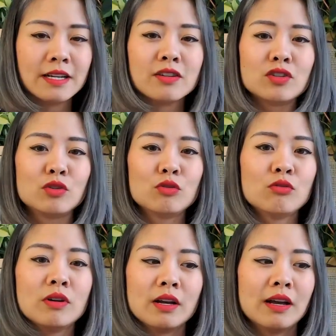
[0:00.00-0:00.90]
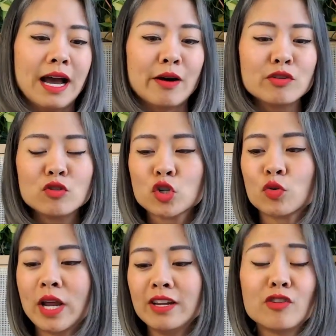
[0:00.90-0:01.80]
to how do you
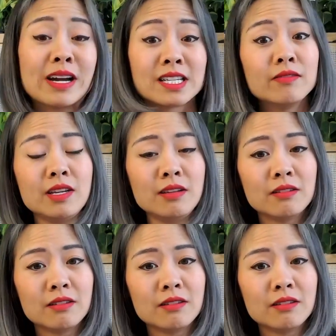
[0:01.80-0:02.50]
create interactivity